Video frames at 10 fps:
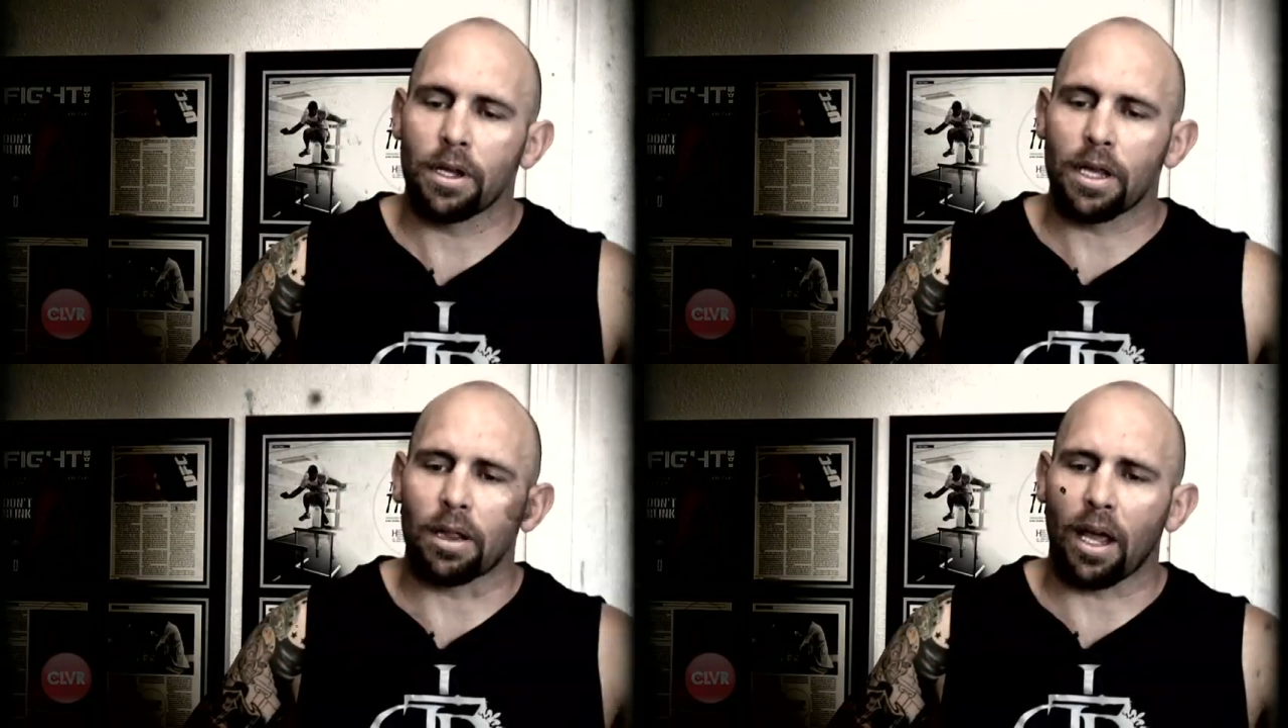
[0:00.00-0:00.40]

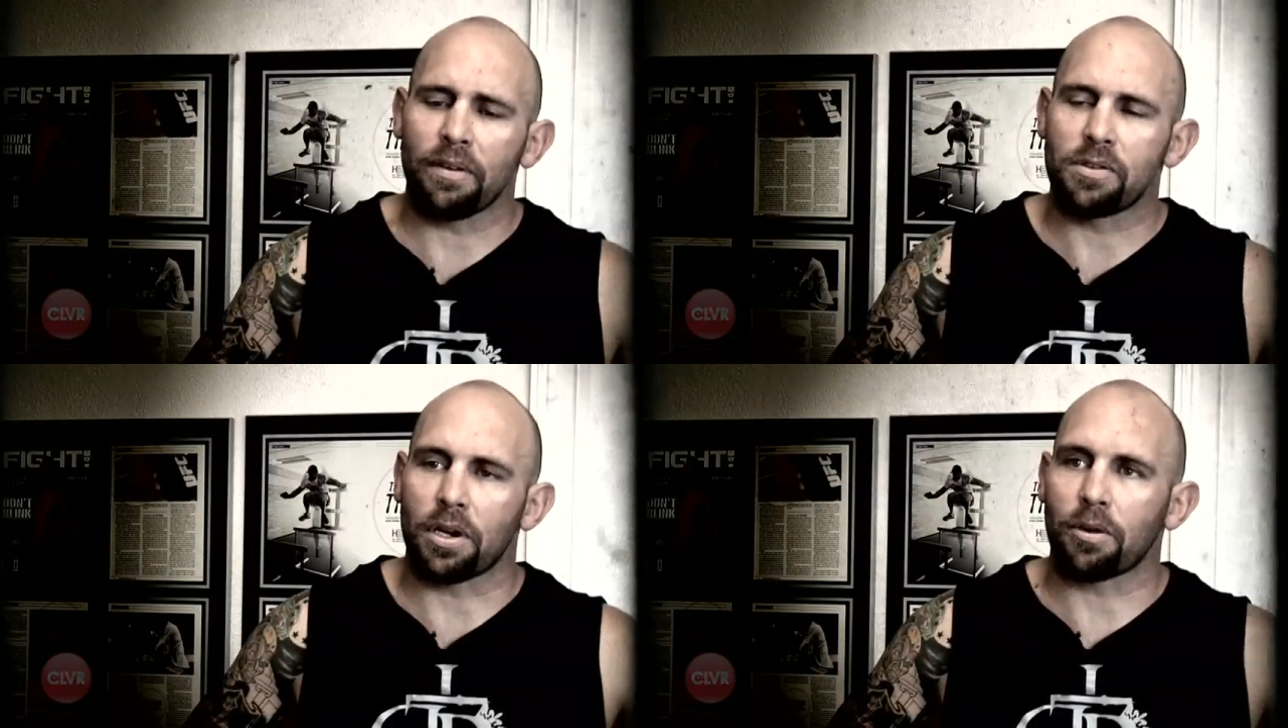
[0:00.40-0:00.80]
in
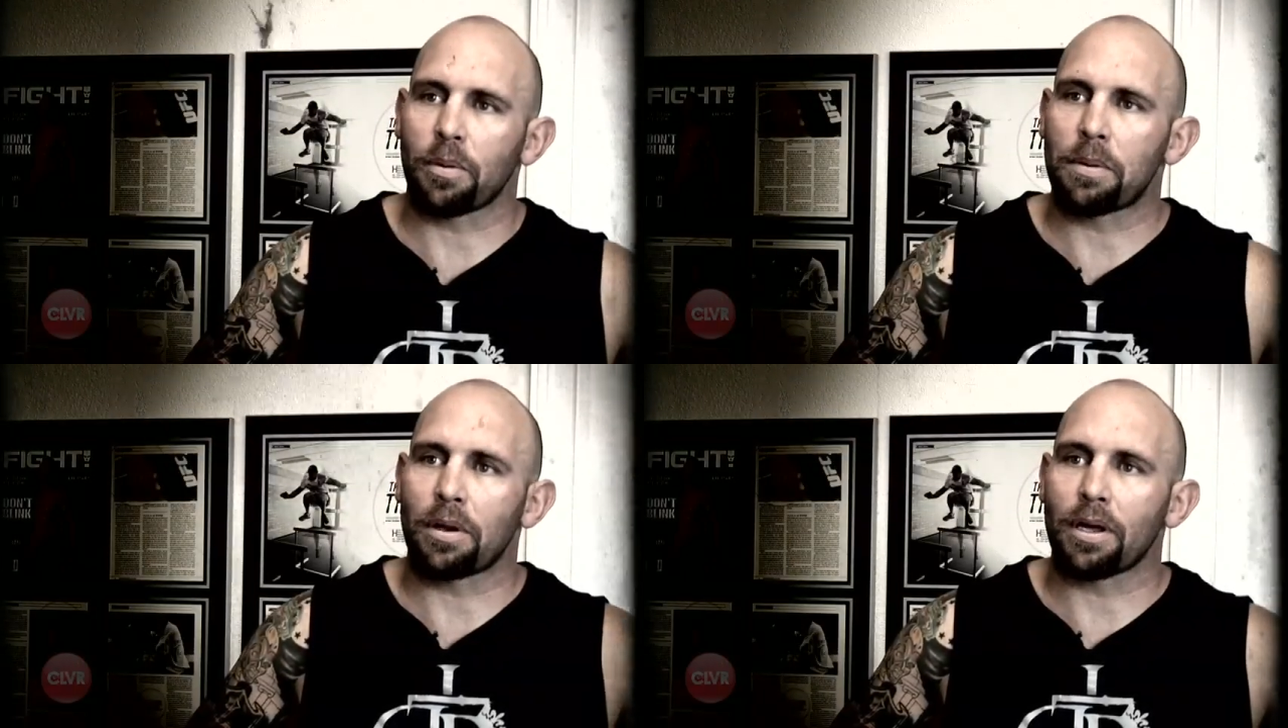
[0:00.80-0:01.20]
life general,
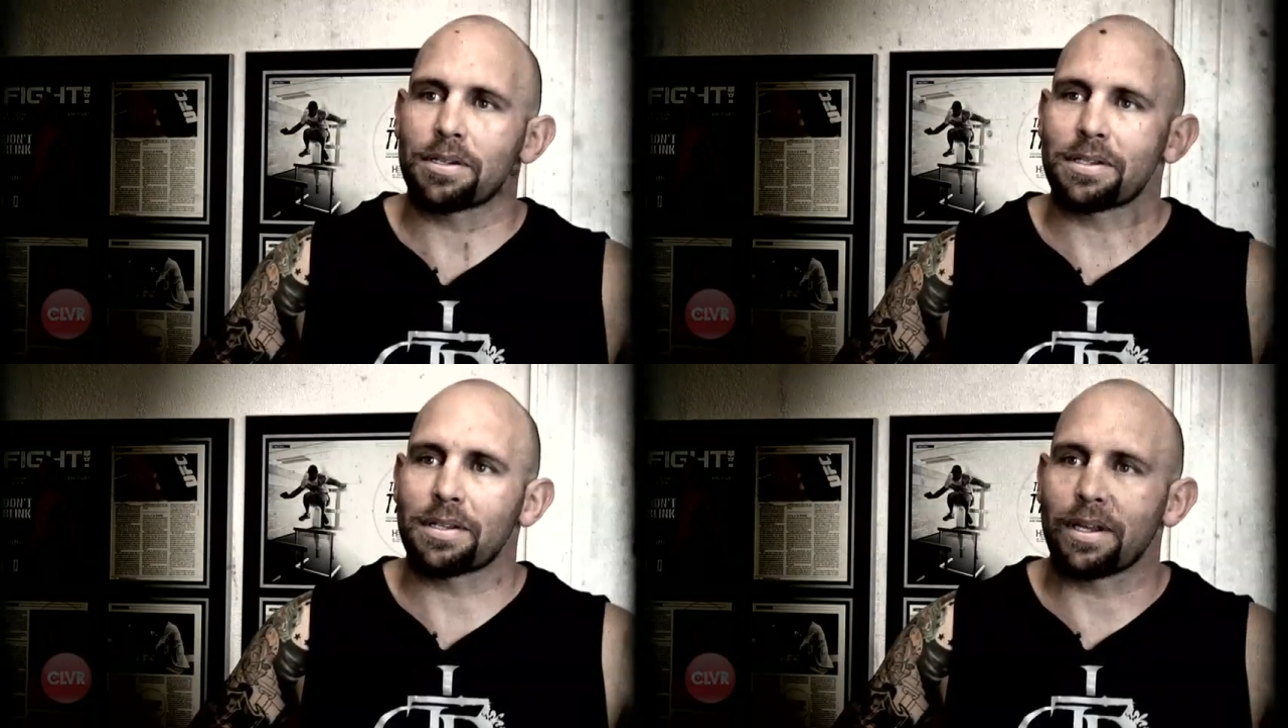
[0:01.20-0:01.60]
maybe not
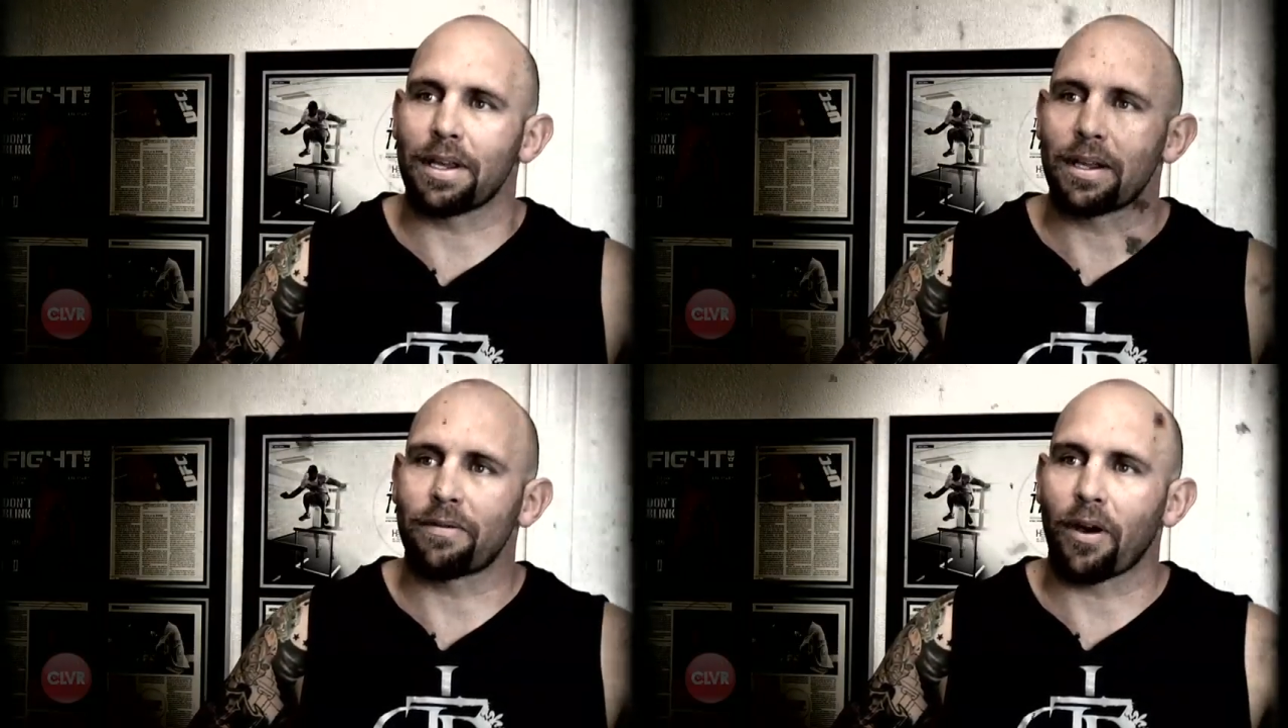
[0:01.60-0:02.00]
just in,
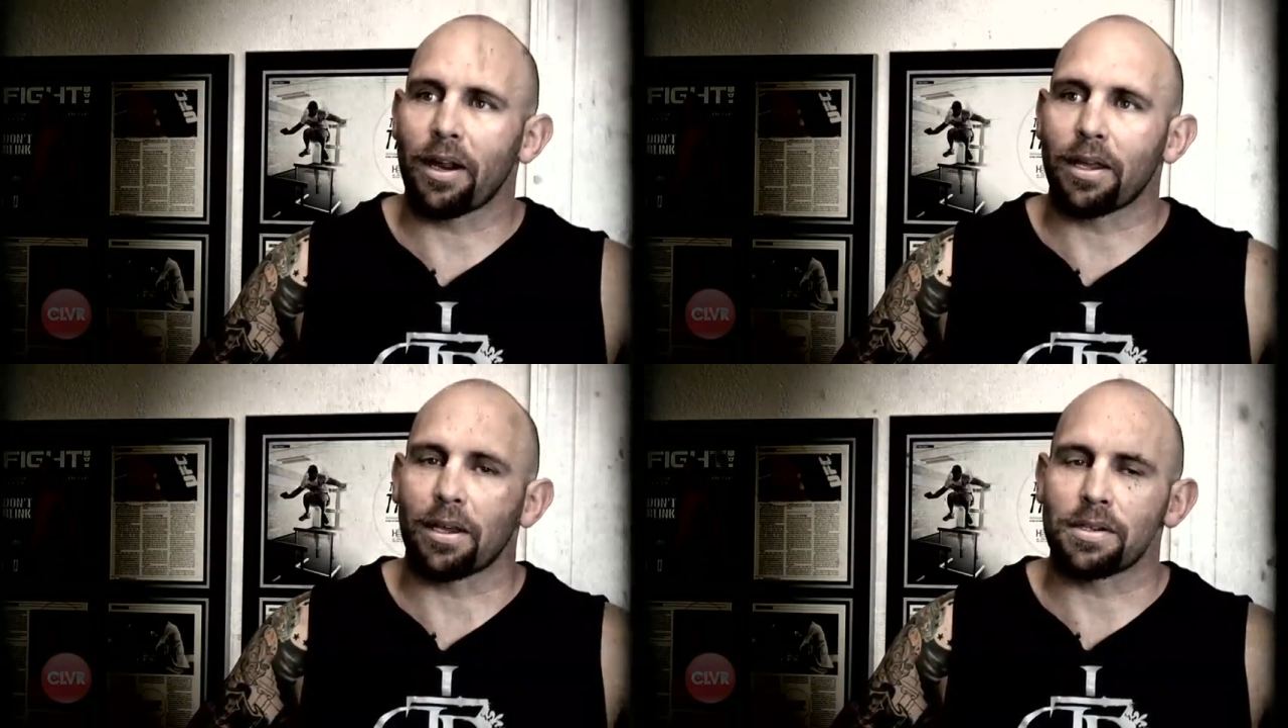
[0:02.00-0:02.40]
in
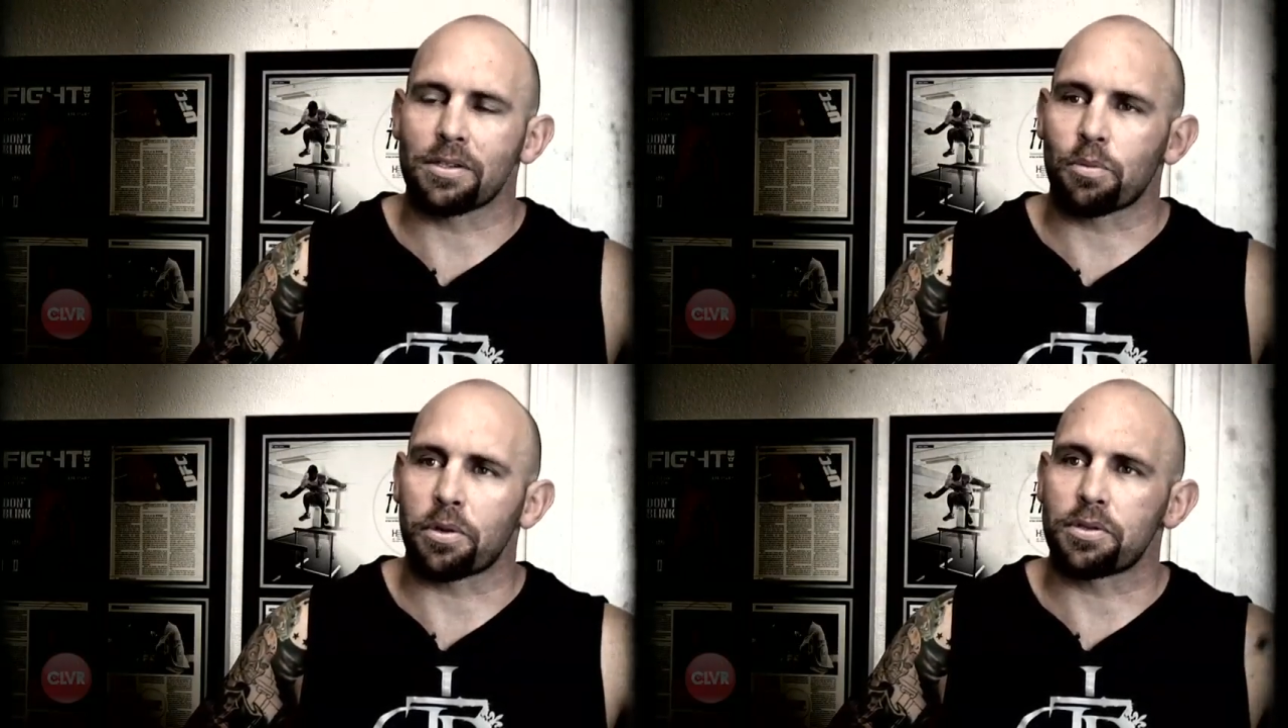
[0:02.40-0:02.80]
fighting, is
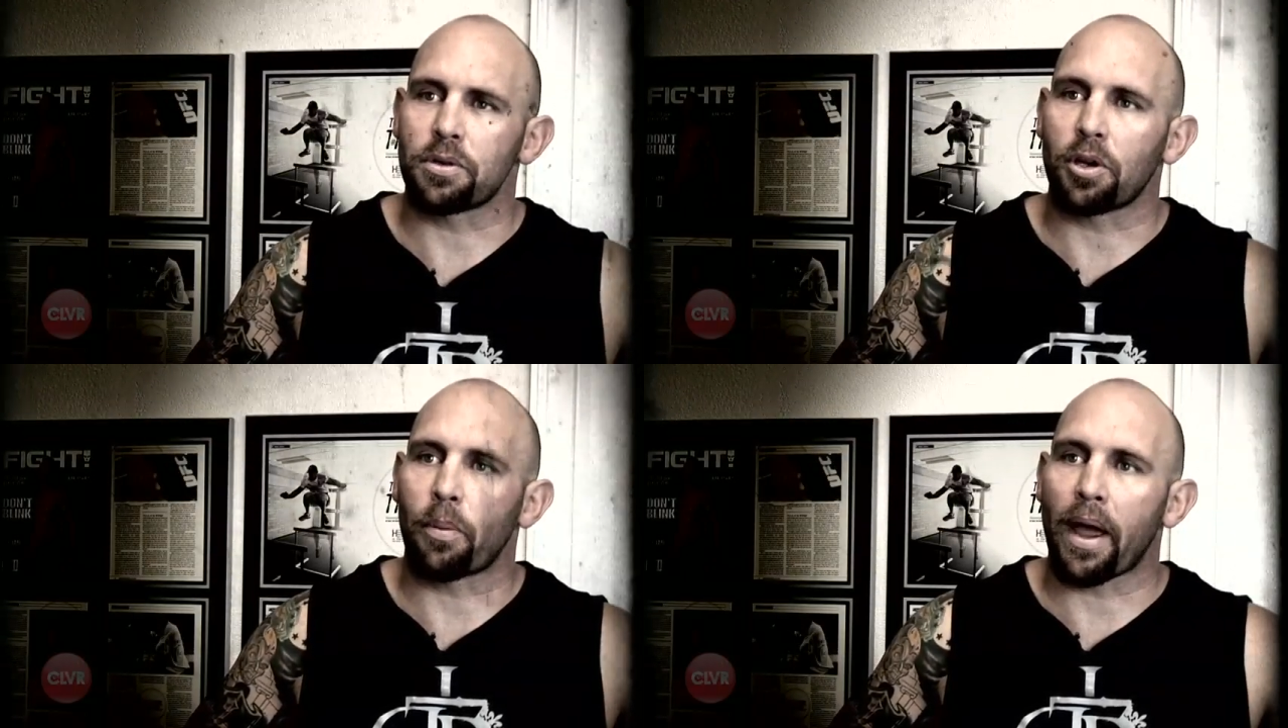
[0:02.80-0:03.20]
to pursue your